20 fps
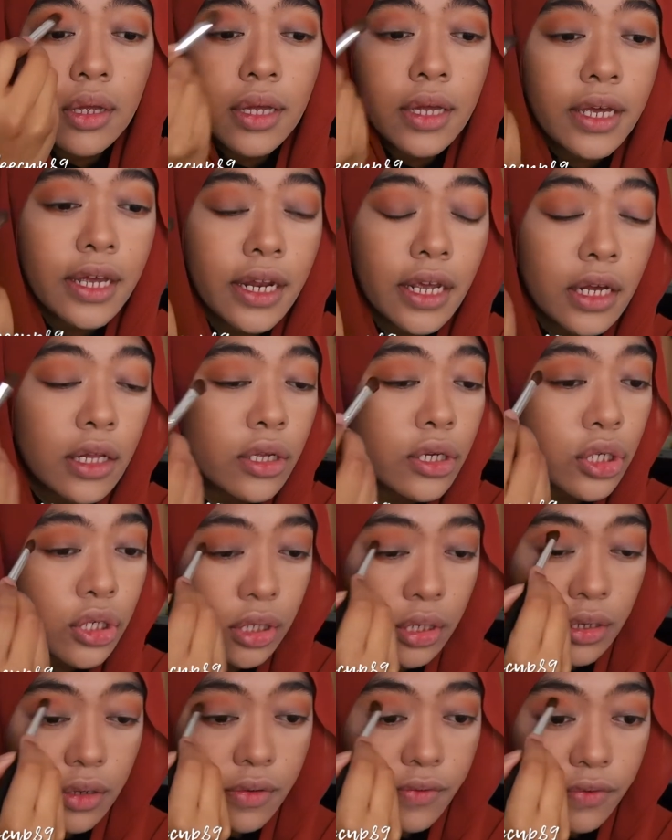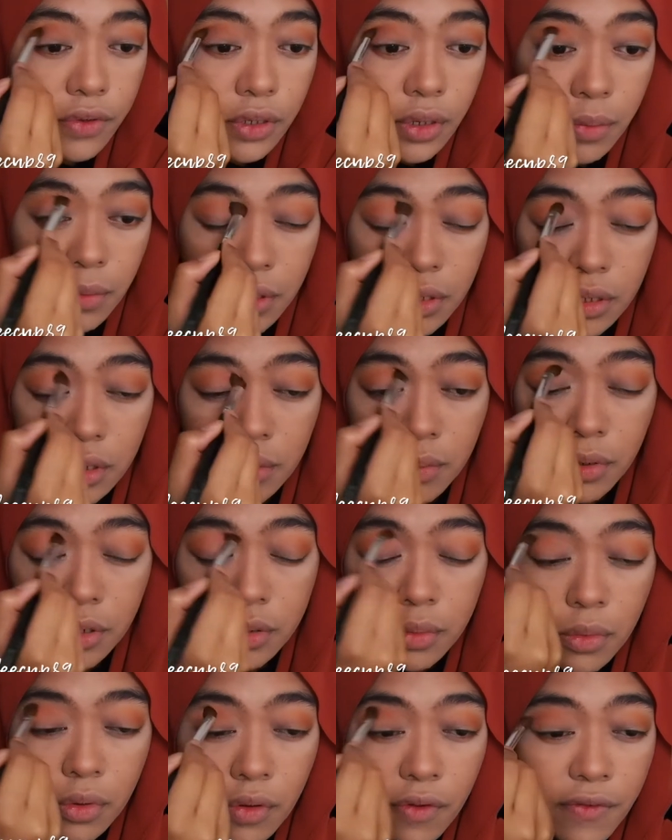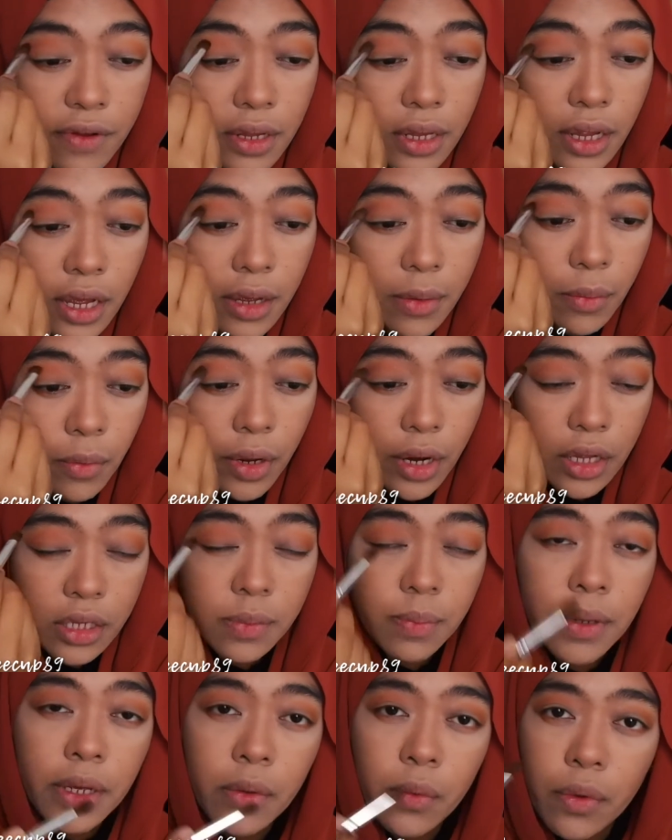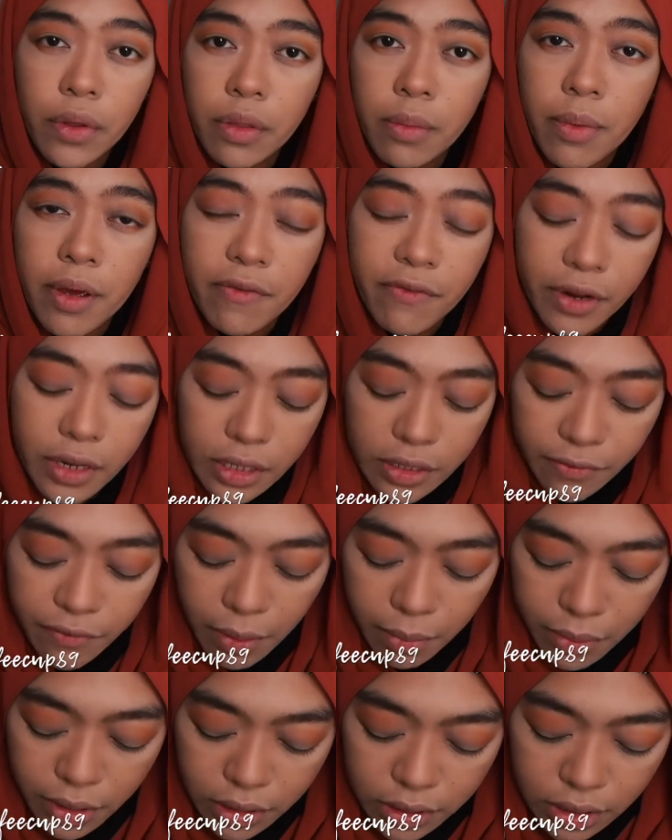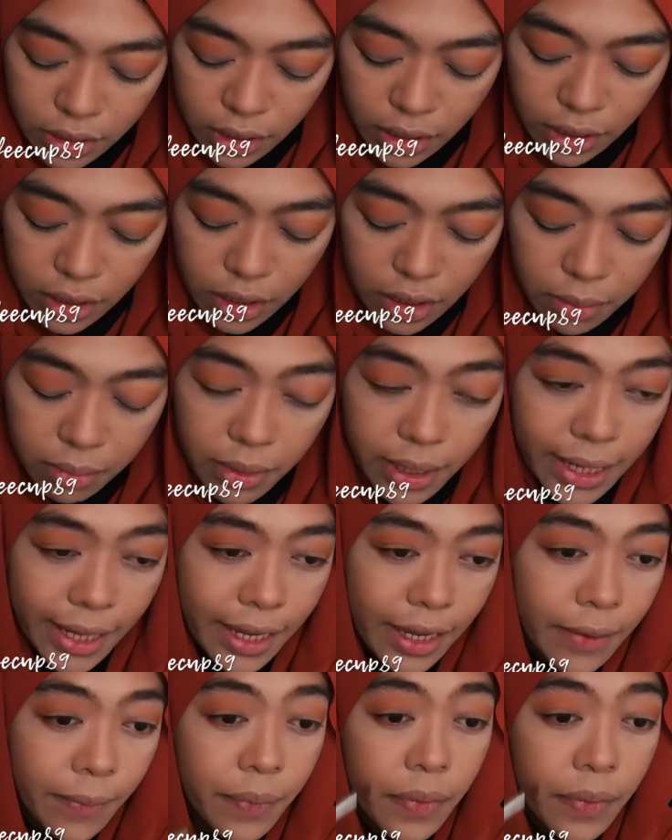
in English for some reason. Because most of the time when I speak with my friends' families in Malay.